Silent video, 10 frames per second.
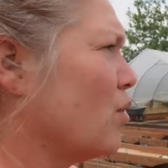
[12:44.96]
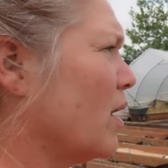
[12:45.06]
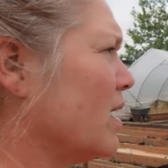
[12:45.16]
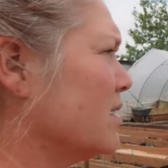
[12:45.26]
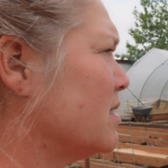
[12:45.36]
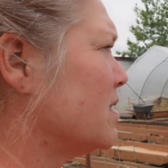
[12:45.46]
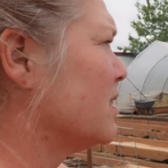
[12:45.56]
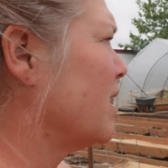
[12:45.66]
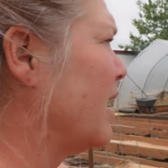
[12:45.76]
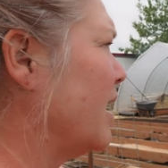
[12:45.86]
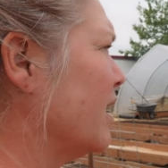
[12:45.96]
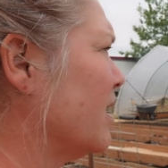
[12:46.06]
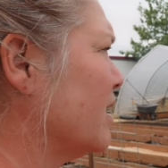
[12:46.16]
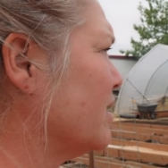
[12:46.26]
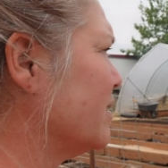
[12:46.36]
for us.
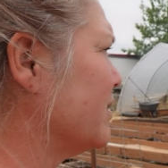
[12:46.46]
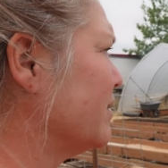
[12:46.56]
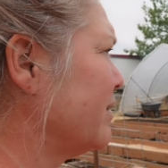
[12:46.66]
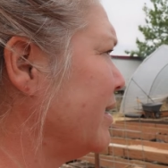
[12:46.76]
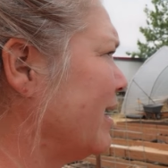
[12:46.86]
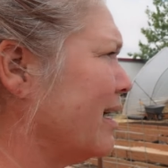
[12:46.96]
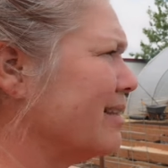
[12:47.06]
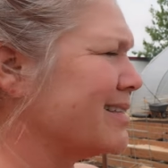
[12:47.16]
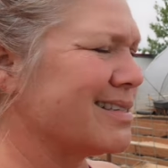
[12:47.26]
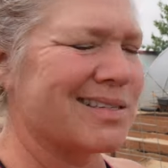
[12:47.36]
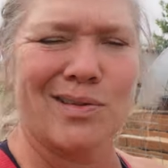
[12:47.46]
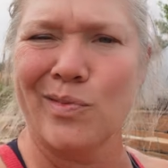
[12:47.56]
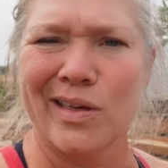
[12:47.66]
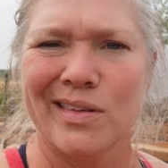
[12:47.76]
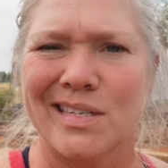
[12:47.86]
And yeah, that's just the
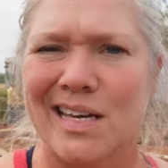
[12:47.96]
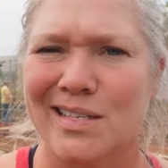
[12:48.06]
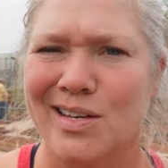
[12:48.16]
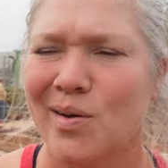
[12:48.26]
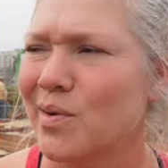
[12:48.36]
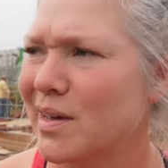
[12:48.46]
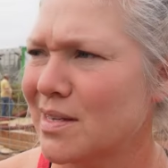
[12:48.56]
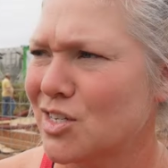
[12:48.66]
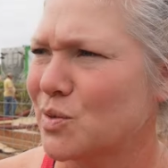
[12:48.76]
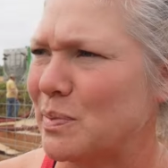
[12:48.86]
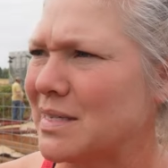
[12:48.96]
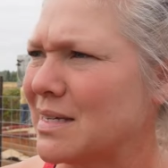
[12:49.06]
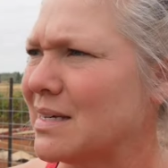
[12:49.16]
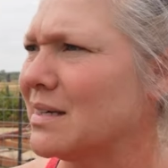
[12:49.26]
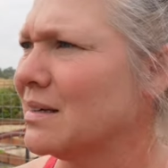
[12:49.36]
way the day's going. It's just
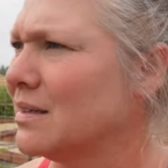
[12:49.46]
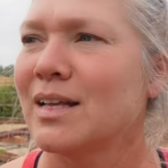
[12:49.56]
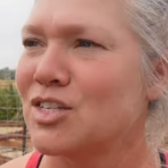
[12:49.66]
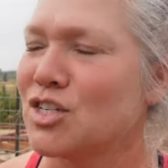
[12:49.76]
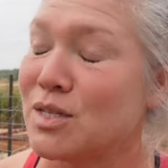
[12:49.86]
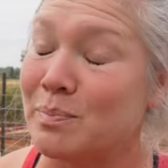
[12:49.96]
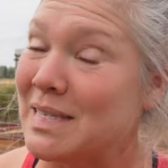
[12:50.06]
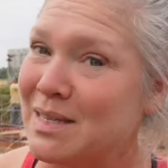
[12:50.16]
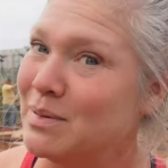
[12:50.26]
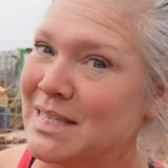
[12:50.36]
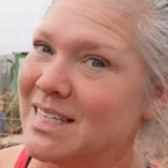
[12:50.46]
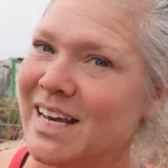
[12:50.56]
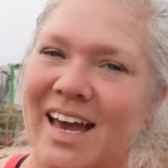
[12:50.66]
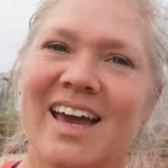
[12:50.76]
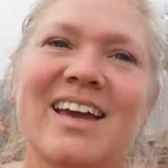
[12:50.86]
busy. It's just a busy, busy
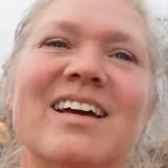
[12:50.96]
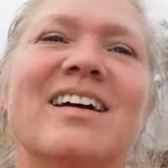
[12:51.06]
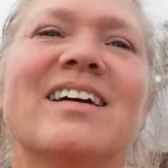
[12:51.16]
day.